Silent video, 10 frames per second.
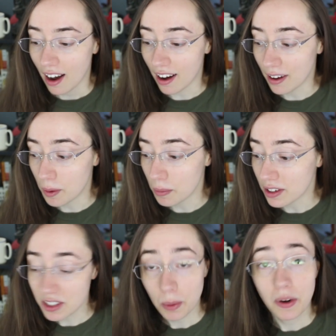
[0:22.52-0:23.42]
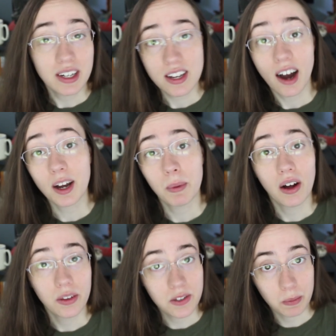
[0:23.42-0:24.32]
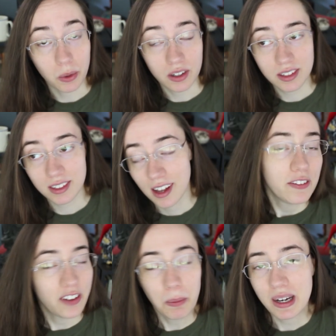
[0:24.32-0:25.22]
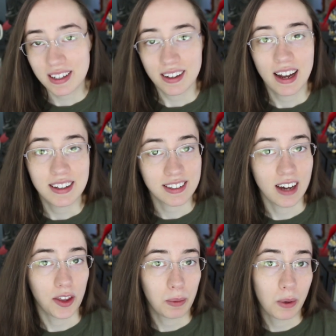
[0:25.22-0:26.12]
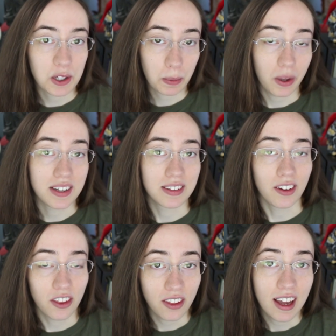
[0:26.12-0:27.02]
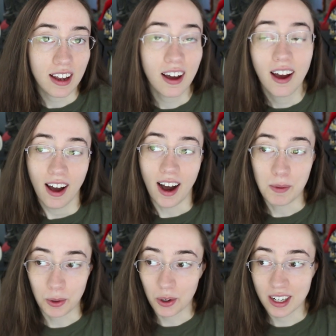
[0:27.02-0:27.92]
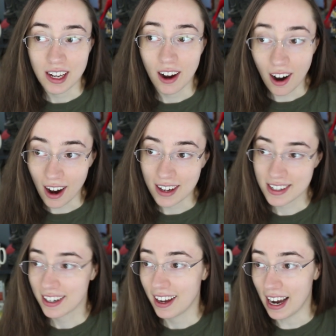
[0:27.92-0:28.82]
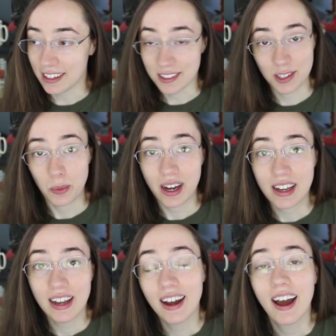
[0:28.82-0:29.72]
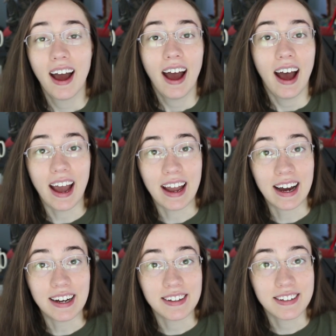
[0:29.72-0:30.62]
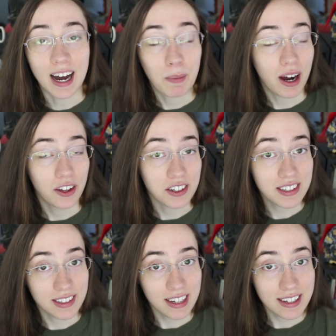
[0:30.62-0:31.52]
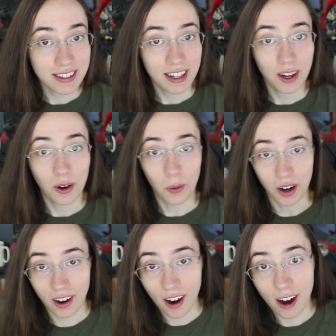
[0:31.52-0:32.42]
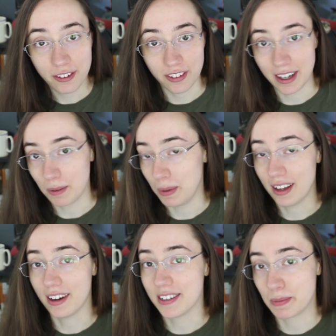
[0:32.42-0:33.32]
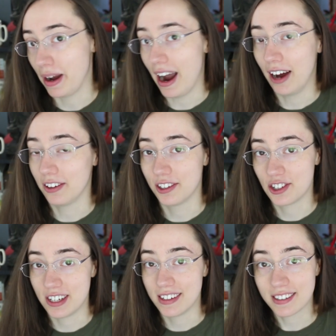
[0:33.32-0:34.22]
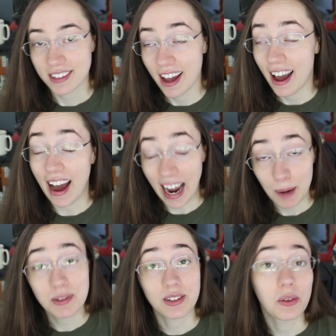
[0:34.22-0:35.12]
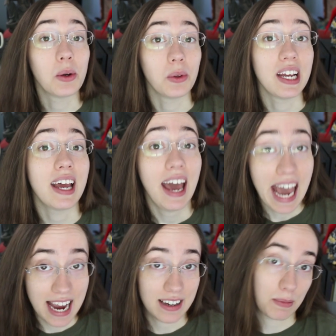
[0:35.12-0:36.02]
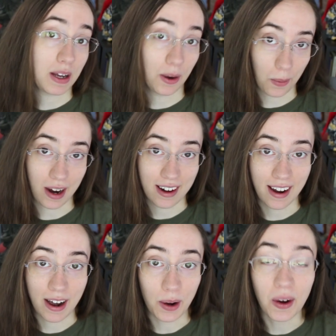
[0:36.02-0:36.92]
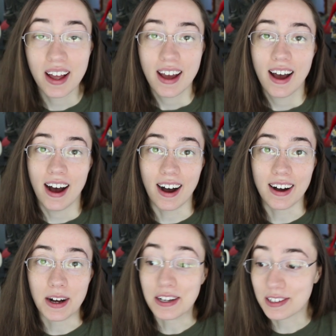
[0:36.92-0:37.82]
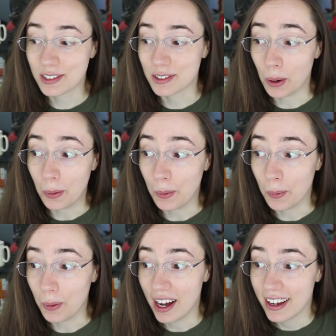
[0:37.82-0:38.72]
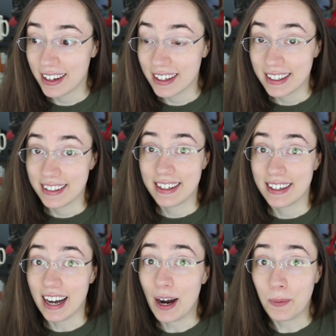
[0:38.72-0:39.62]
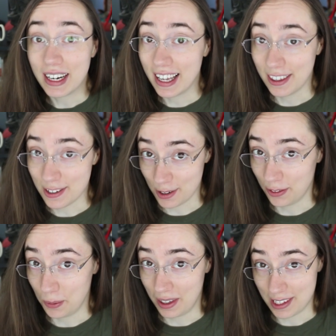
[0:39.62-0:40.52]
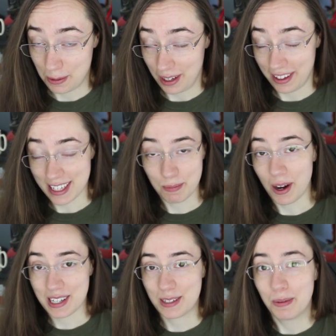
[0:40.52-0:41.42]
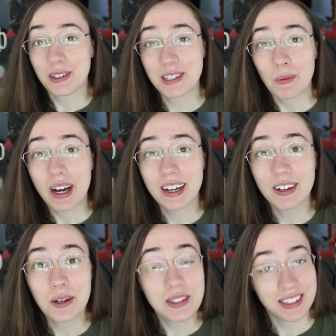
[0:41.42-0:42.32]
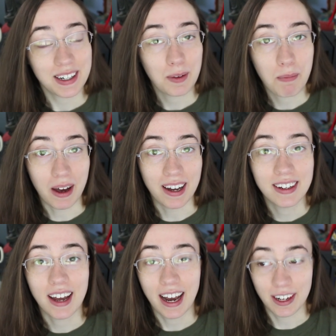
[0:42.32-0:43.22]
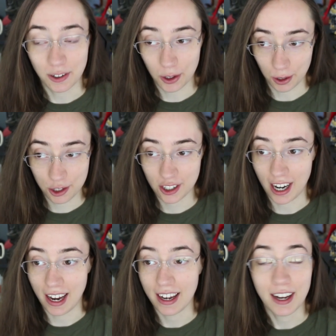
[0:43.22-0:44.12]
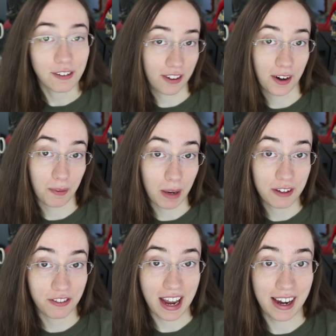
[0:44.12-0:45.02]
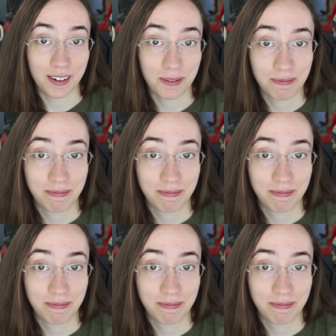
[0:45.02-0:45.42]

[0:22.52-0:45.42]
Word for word: Um, so I'm going to talk about those books. Filming today is not the most pleasant thing. I'm already hot and sweaty and I'm either sneezing or coughing because my allergies absolutely hate me right now. Uh, so I want to get this over with as quickly as possible so I can go sit in bed and crochet in front of my fan.